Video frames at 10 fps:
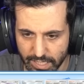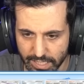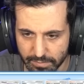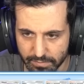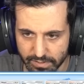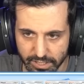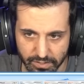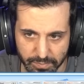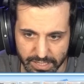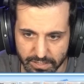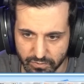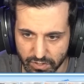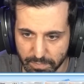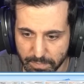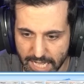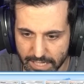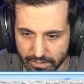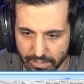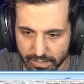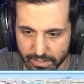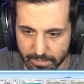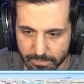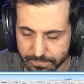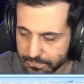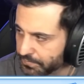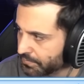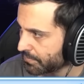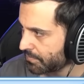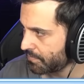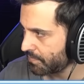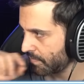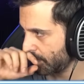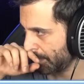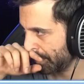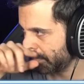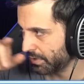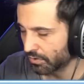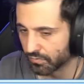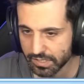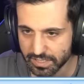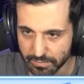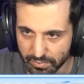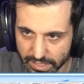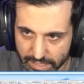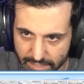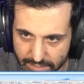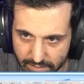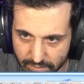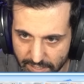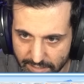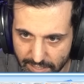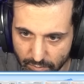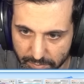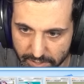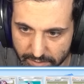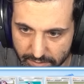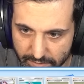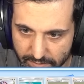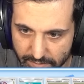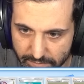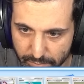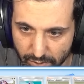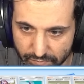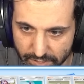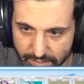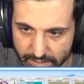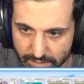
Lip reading: and, you know, the ping doesn't really matter here. We don't run Sabrina, so that would have been perfect.